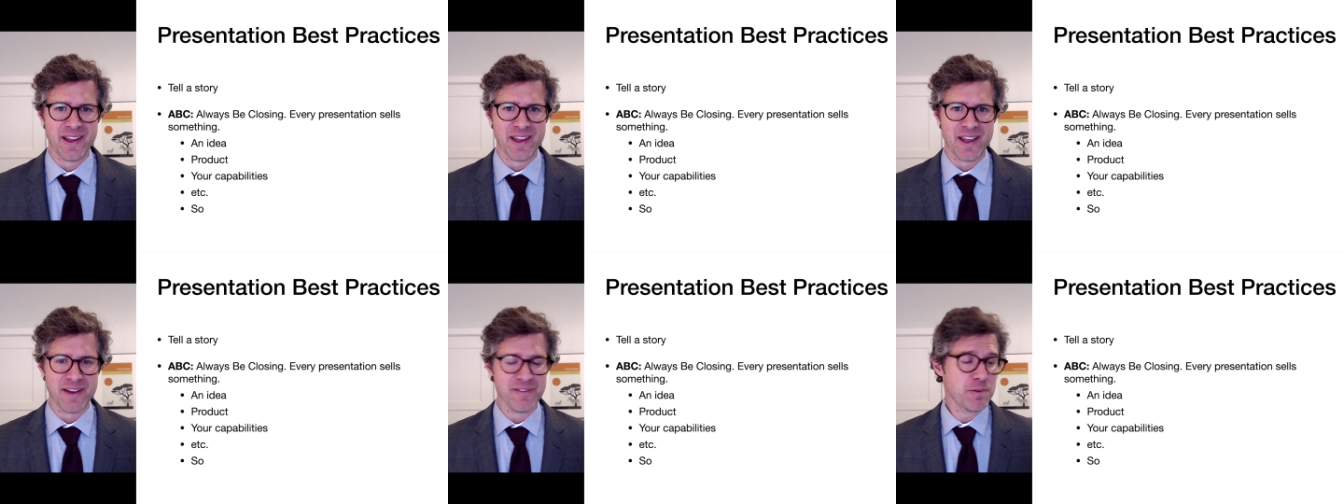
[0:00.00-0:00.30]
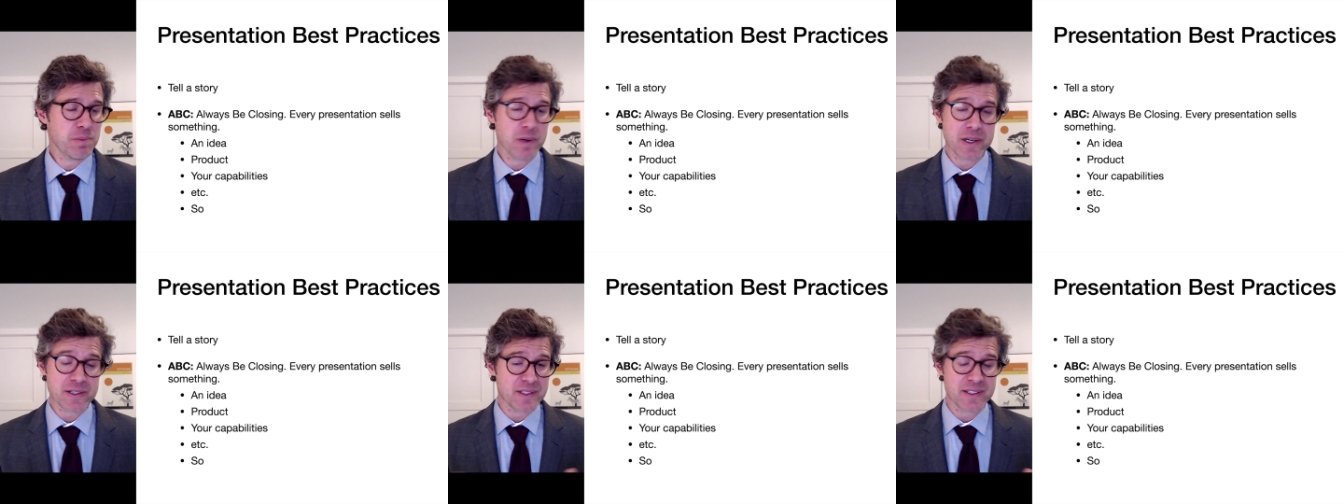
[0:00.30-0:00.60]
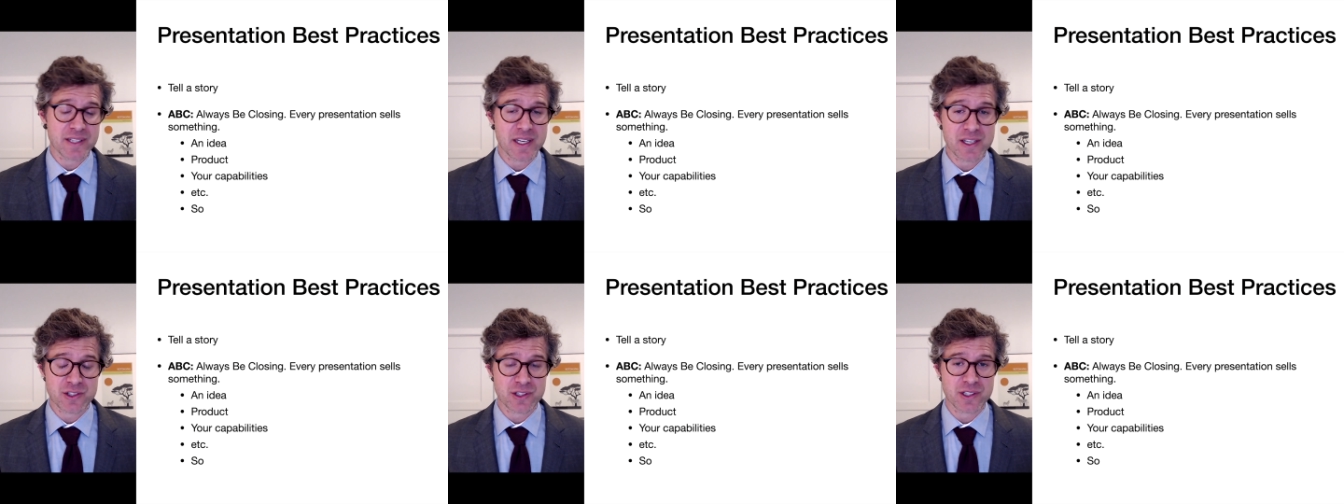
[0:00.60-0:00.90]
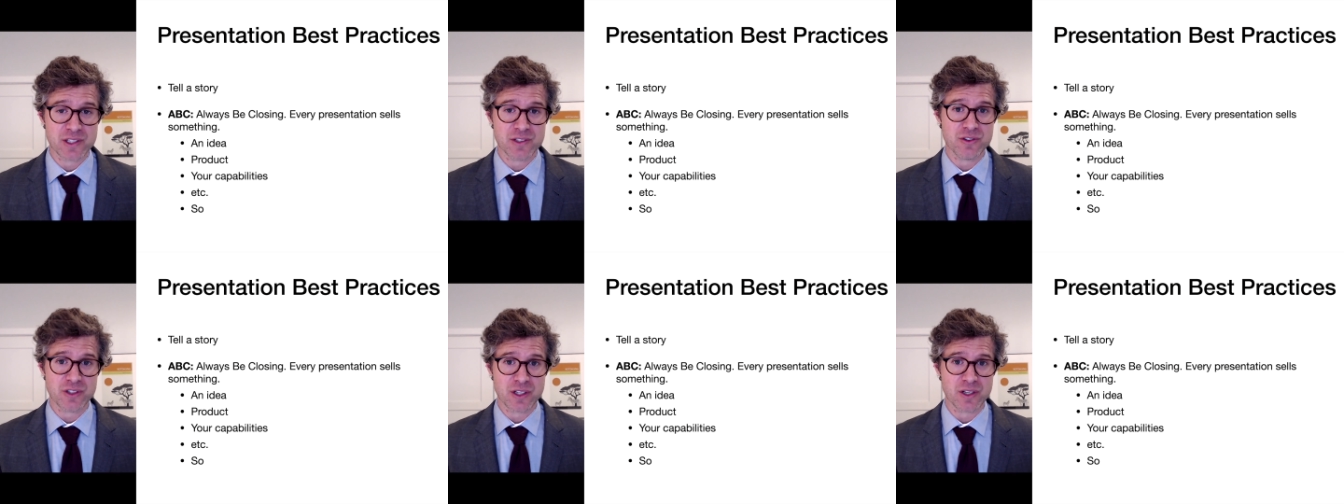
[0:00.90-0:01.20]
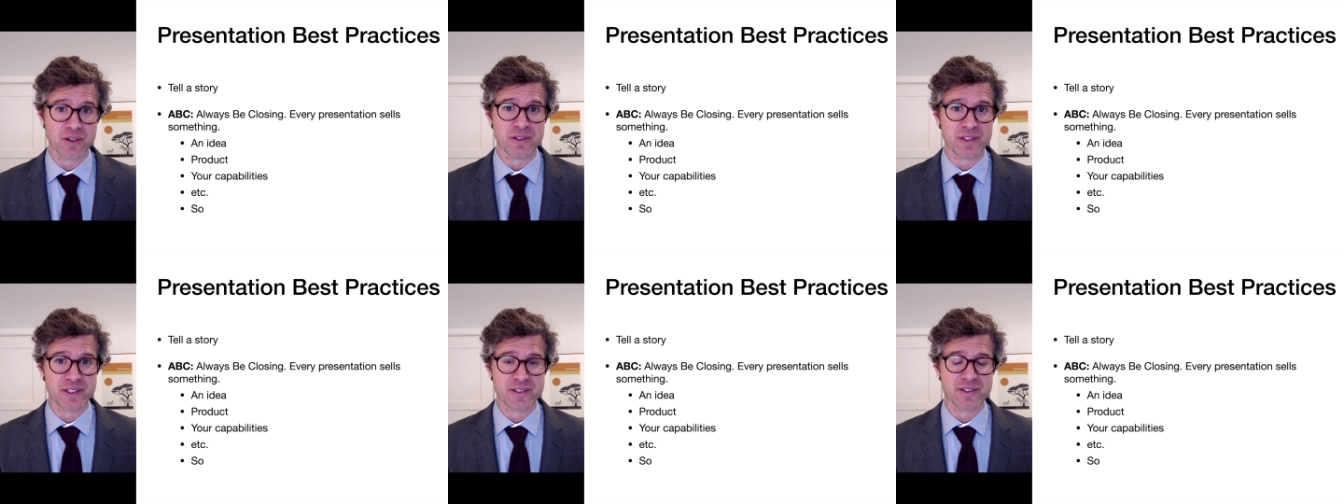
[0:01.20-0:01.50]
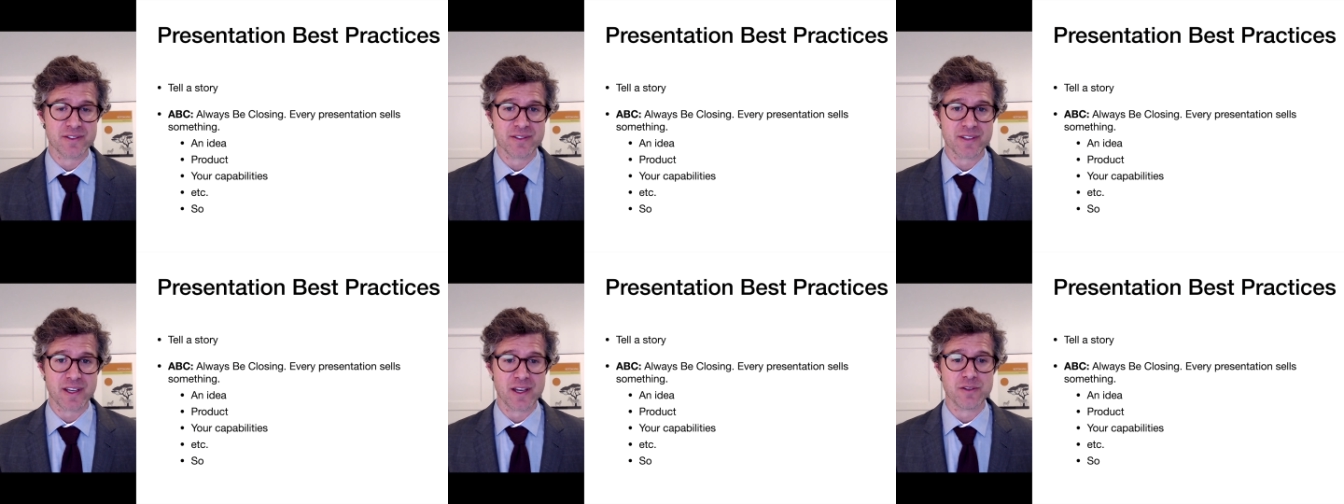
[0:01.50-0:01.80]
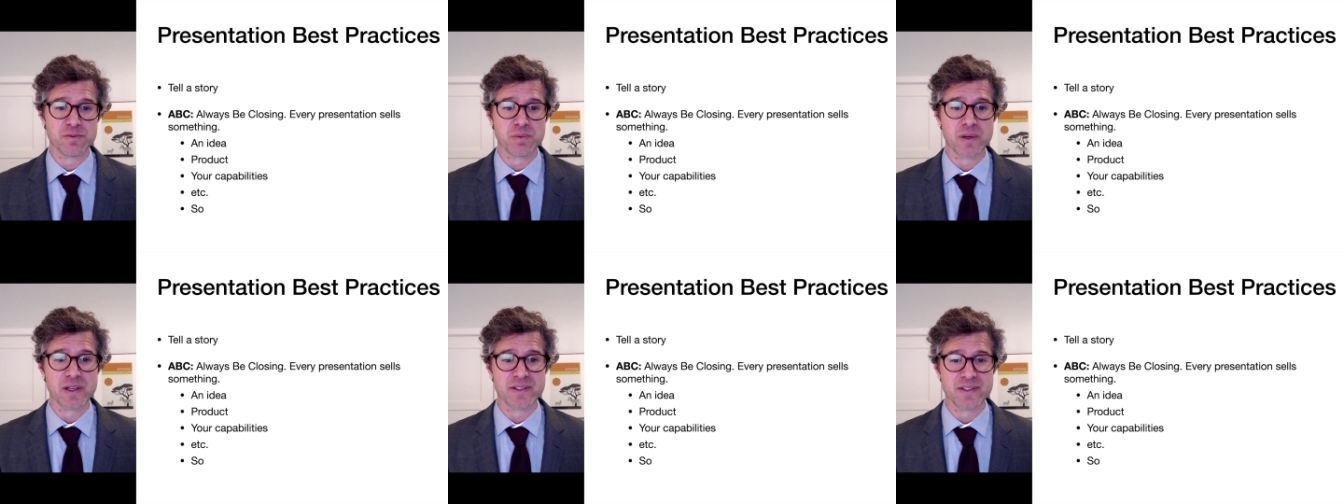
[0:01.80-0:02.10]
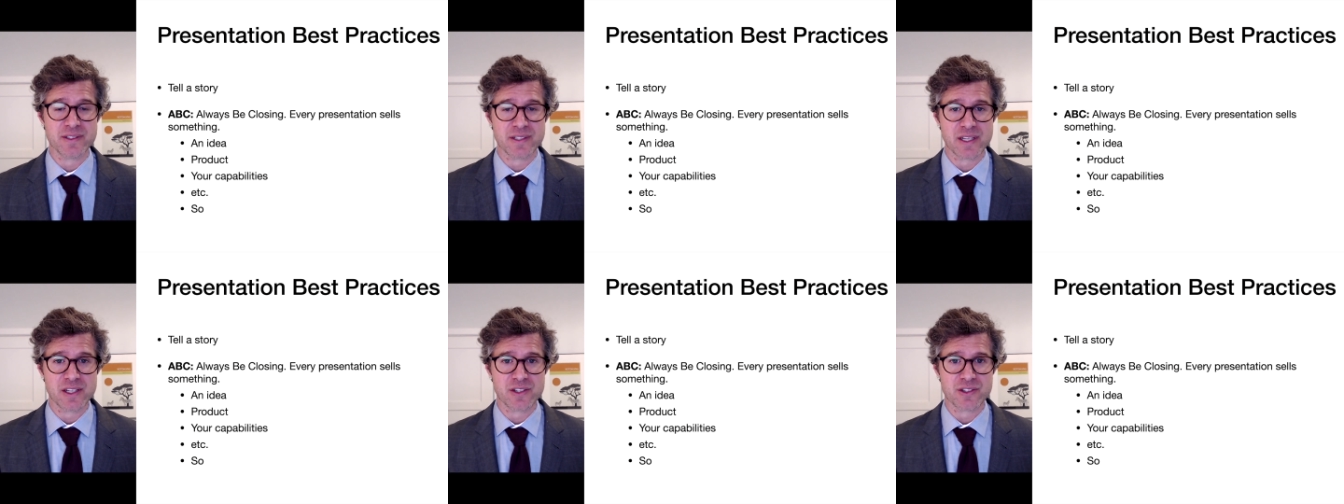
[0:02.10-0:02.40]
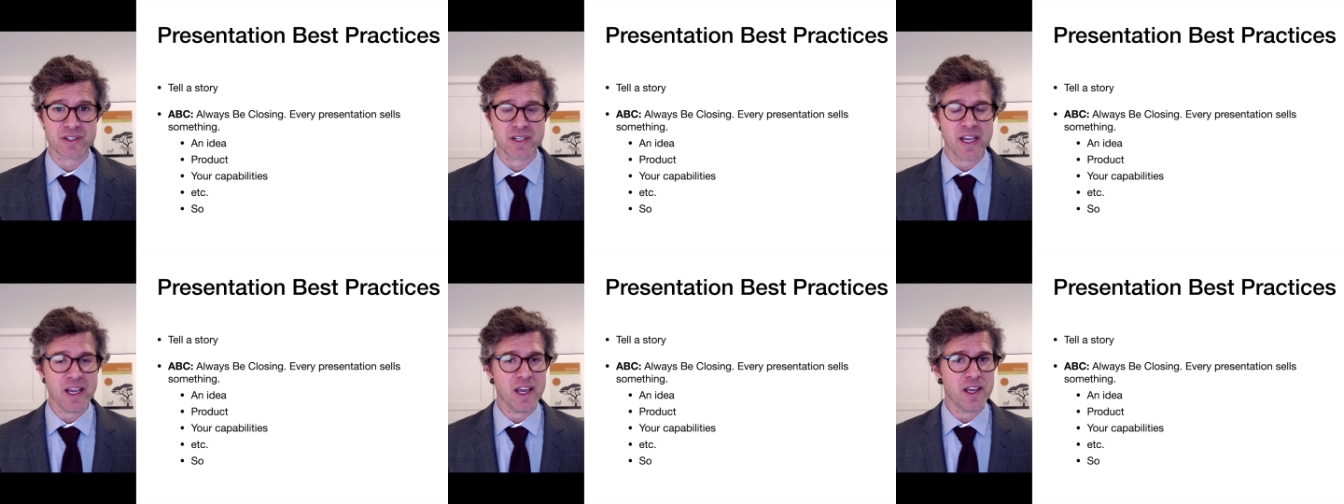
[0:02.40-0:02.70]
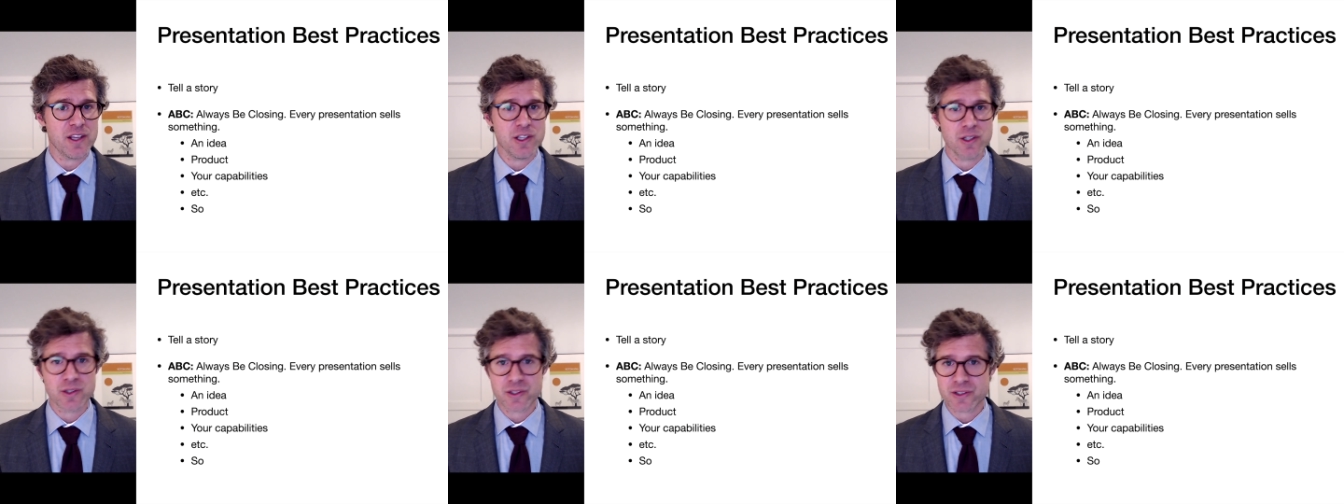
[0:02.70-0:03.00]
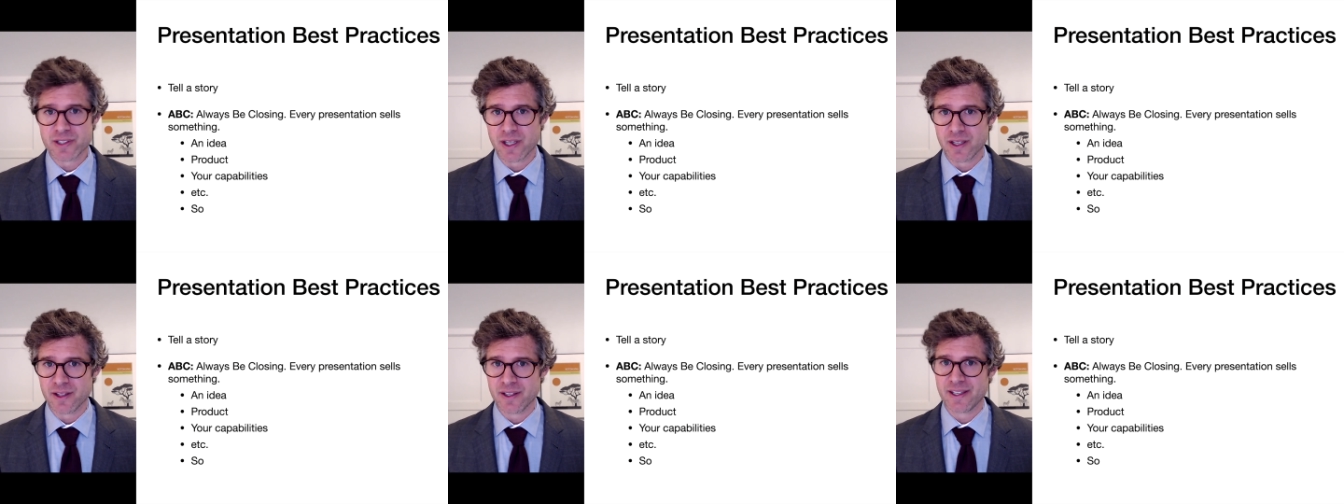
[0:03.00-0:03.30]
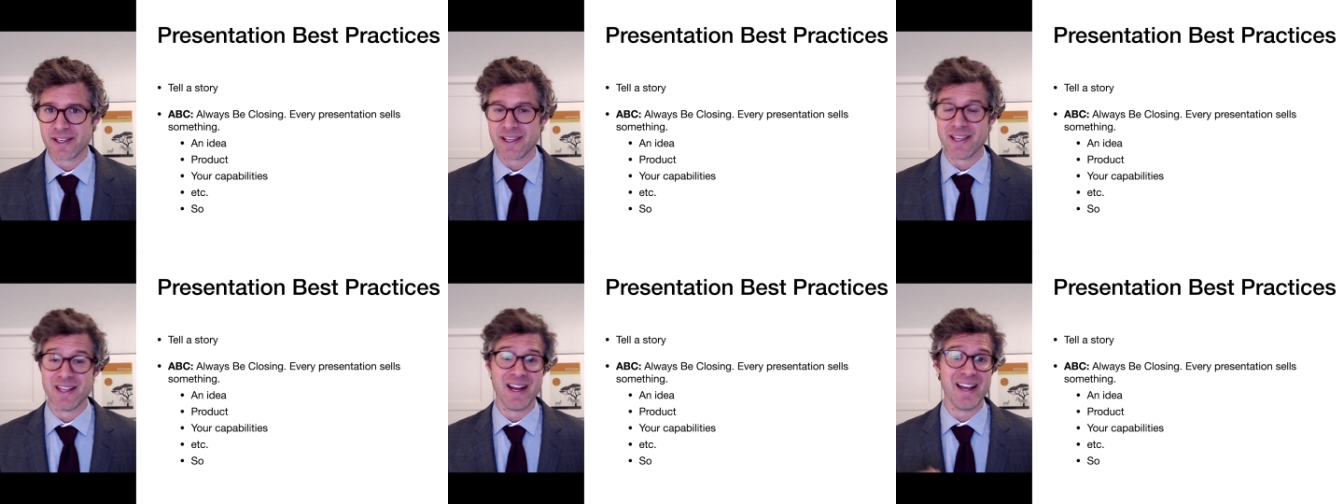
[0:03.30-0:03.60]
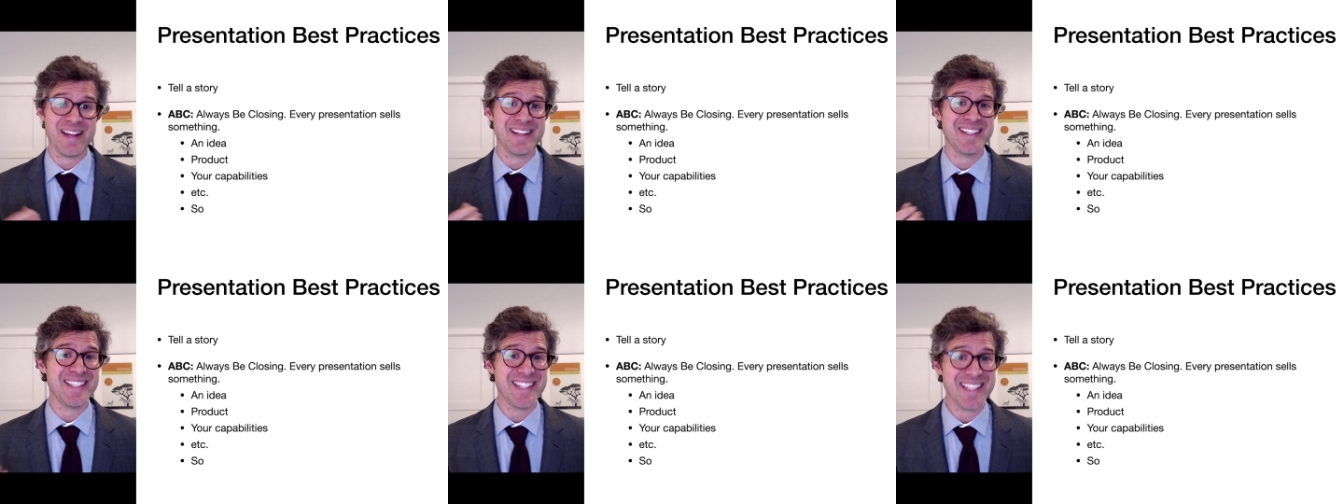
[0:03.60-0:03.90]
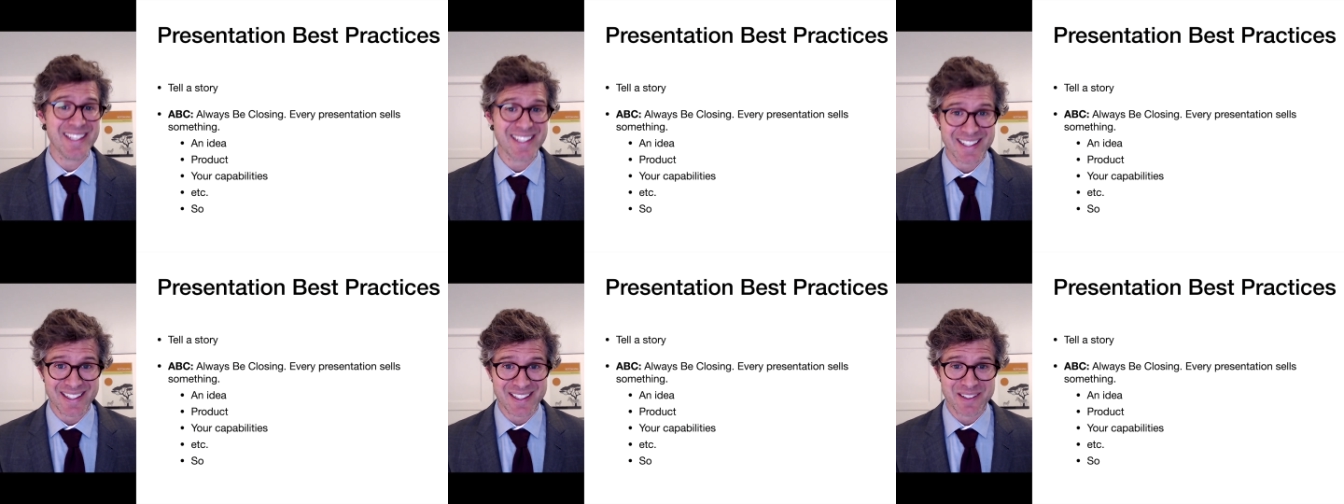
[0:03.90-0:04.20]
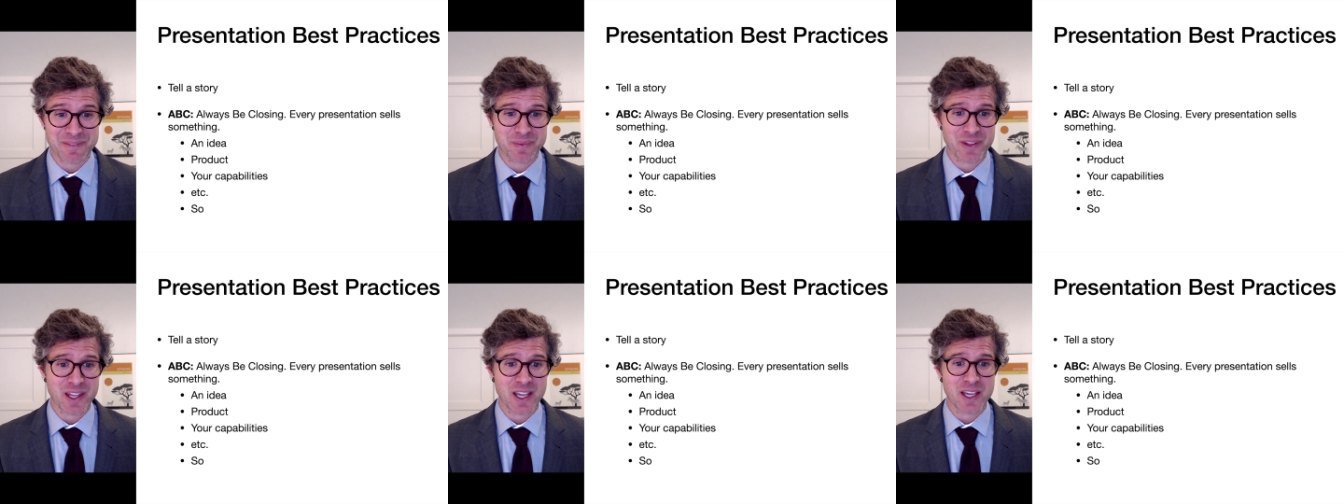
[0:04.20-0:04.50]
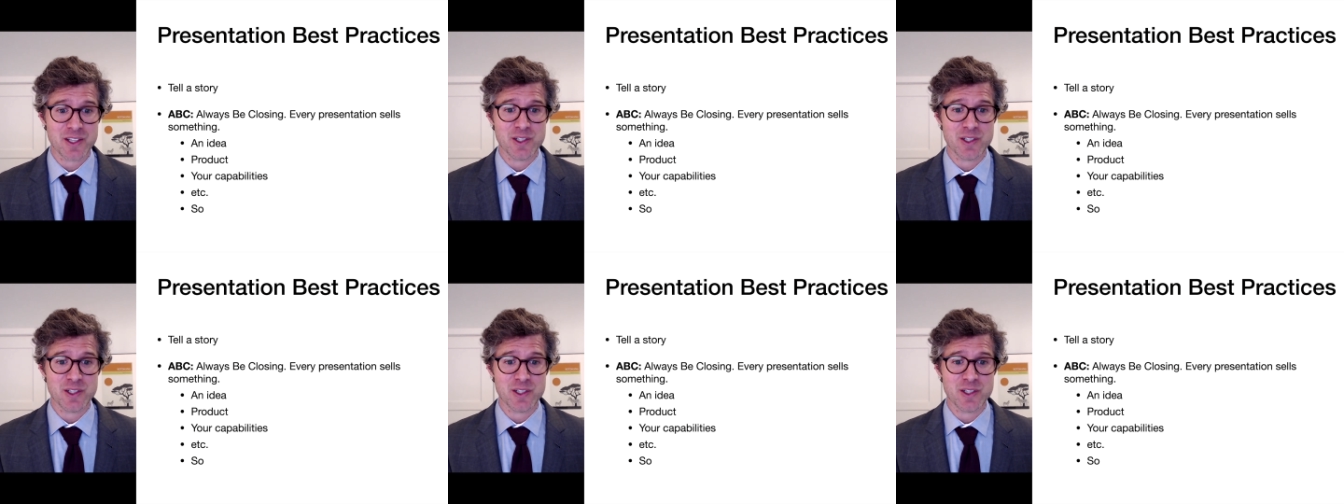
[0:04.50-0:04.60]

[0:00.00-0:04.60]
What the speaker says: Every presentation in general is a sales presentation. You're selling an idea. You're